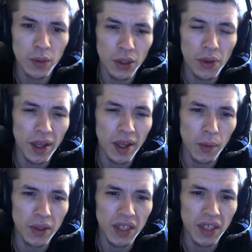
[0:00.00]
similar thing where
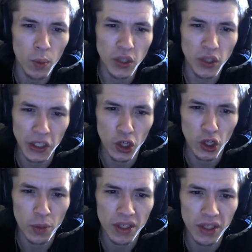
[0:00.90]
it's like almost like a
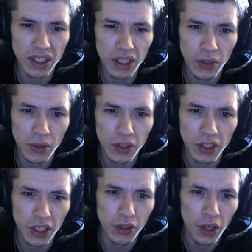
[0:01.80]
tournament scene, or it's like
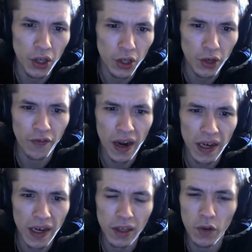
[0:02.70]
you're
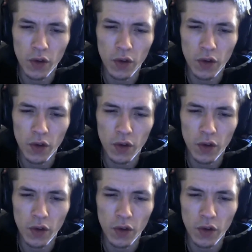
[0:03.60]
fighting over